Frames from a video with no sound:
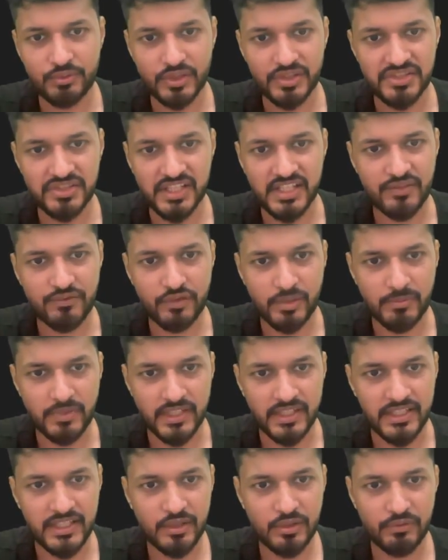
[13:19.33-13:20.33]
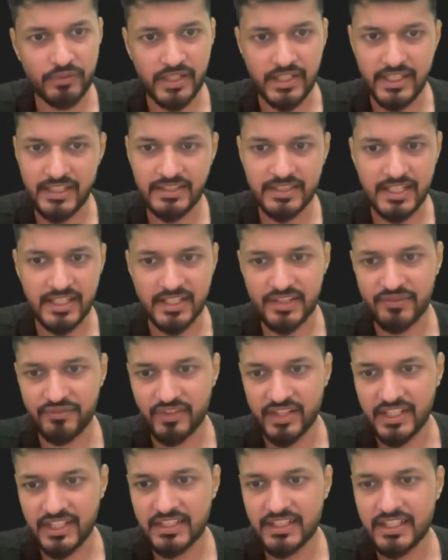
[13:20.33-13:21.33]
was changed from running to waiting, that is
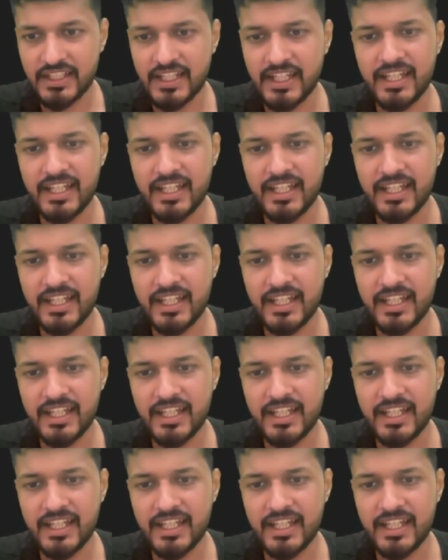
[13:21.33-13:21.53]
fine.